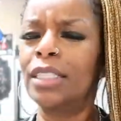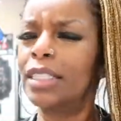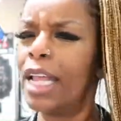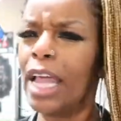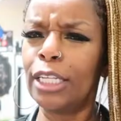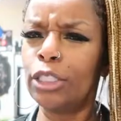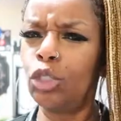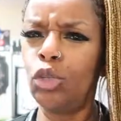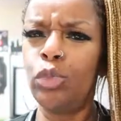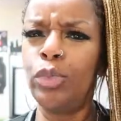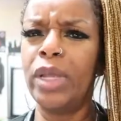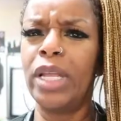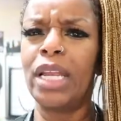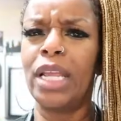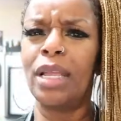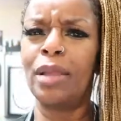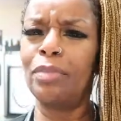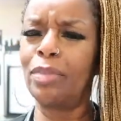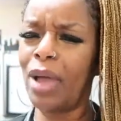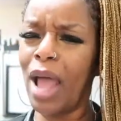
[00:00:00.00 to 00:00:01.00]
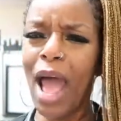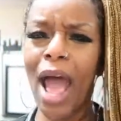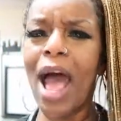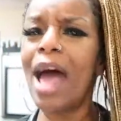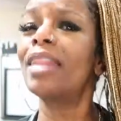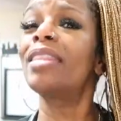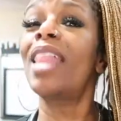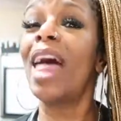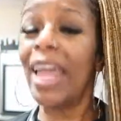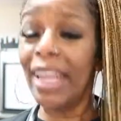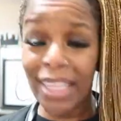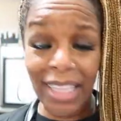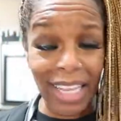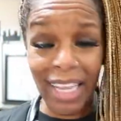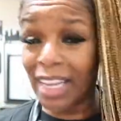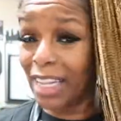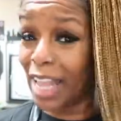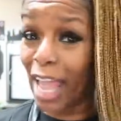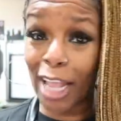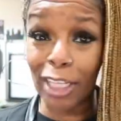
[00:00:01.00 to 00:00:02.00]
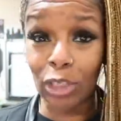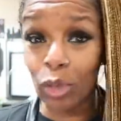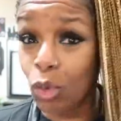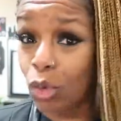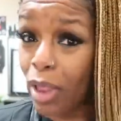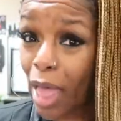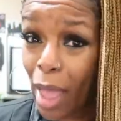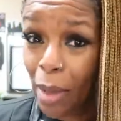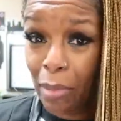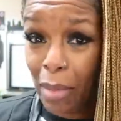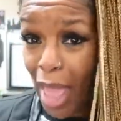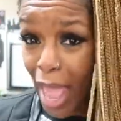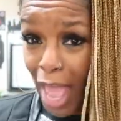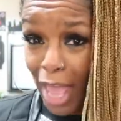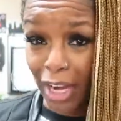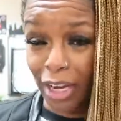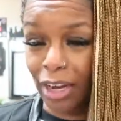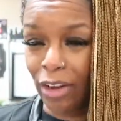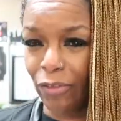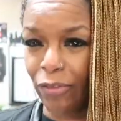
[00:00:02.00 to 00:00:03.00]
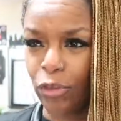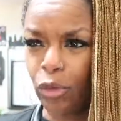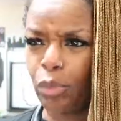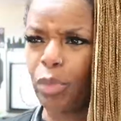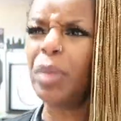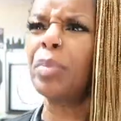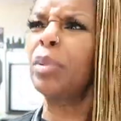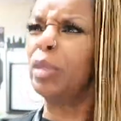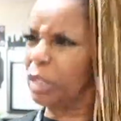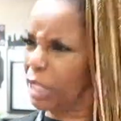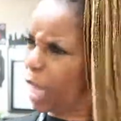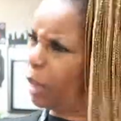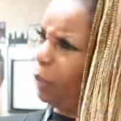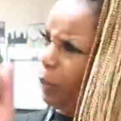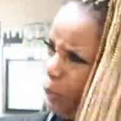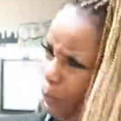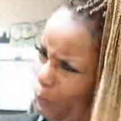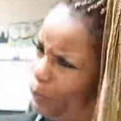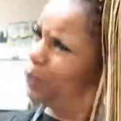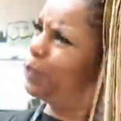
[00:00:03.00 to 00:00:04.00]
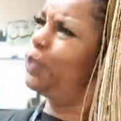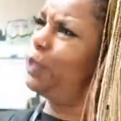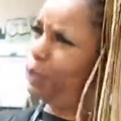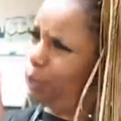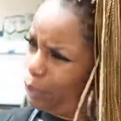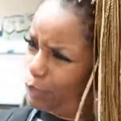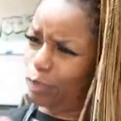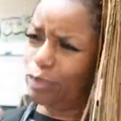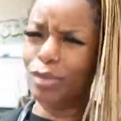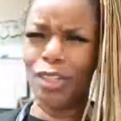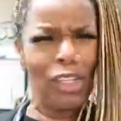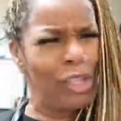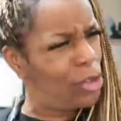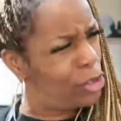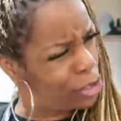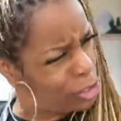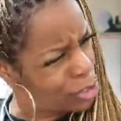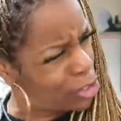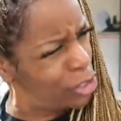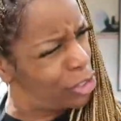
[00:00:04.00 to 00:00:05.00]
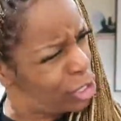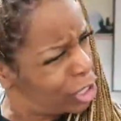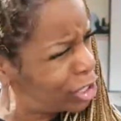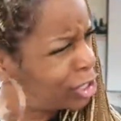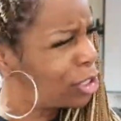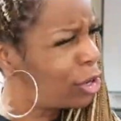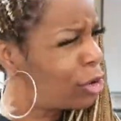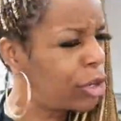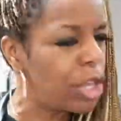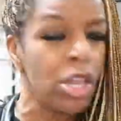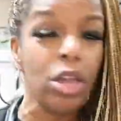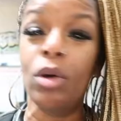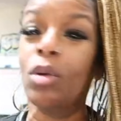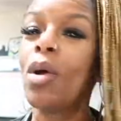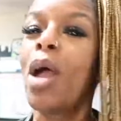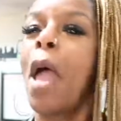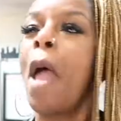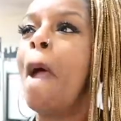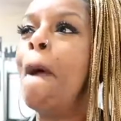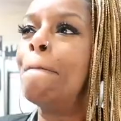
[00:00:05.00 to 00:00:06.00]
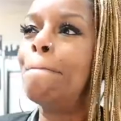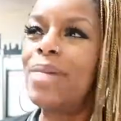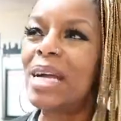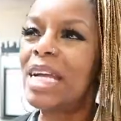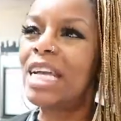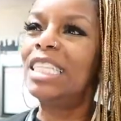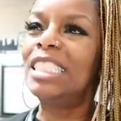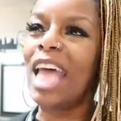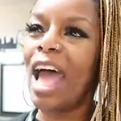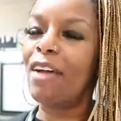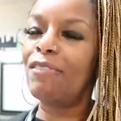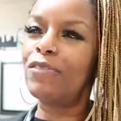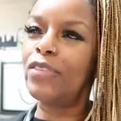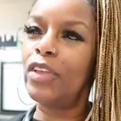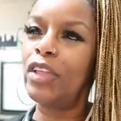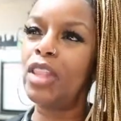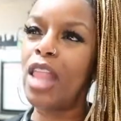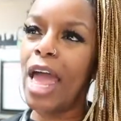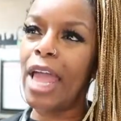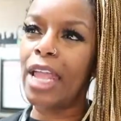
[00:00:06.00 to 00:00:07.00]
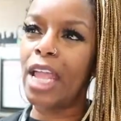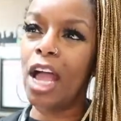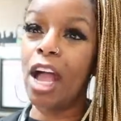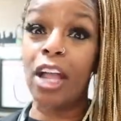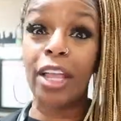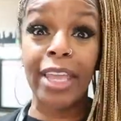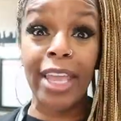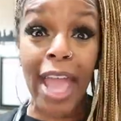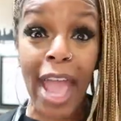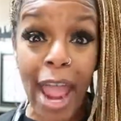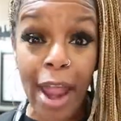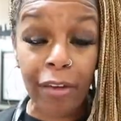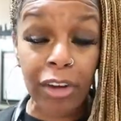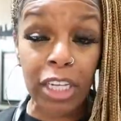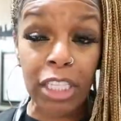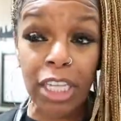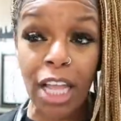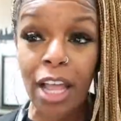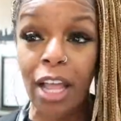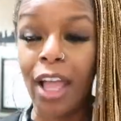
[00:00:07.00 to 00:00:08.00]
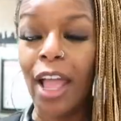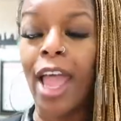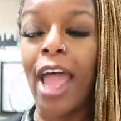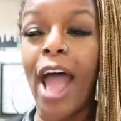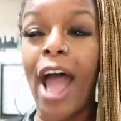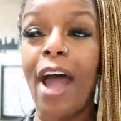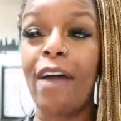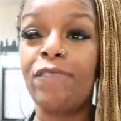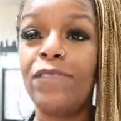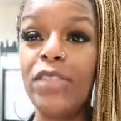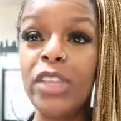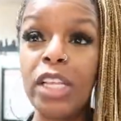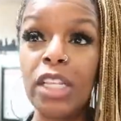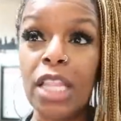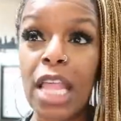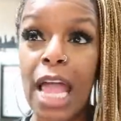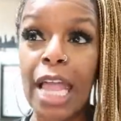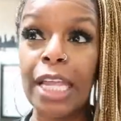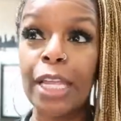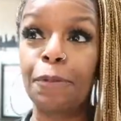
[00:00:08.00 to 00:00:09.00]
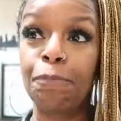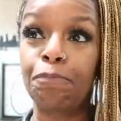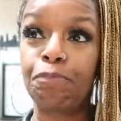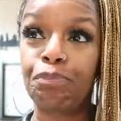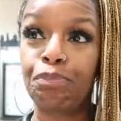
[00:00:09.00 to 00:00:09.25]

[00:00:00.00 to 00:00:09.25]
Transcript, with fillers: Not too many, but I liked it. And that's all that mattered. And a few people was like, mm -hmm, mm -hmm, you, you look so cute. Because I feel like a character. I feel like